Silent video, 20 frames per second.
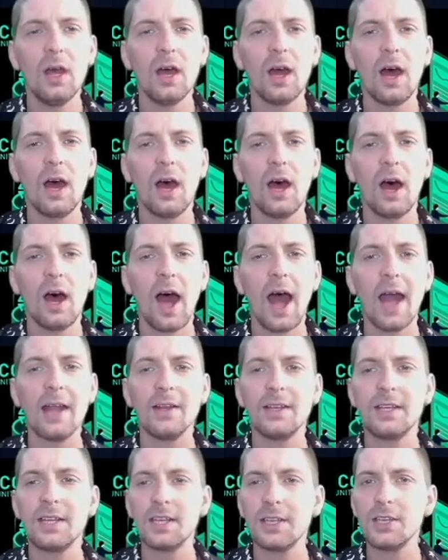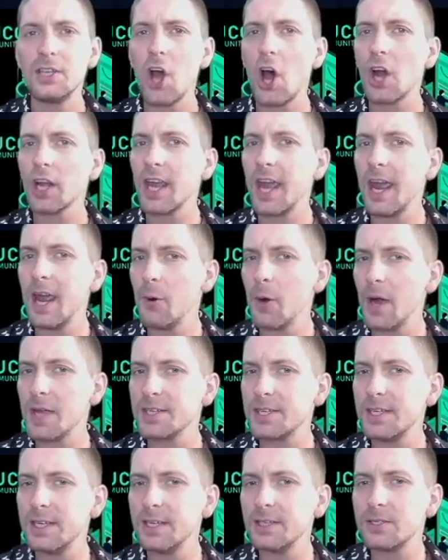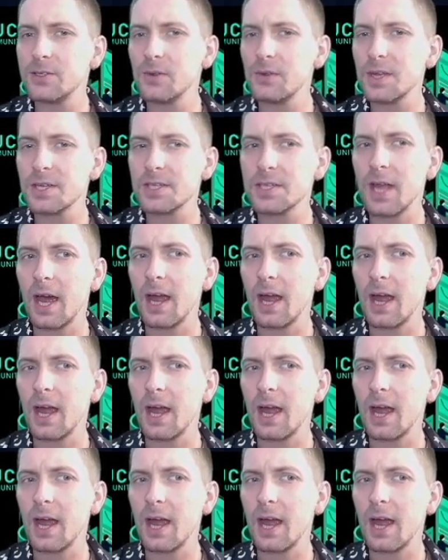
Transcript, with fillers: I did not KYC into this.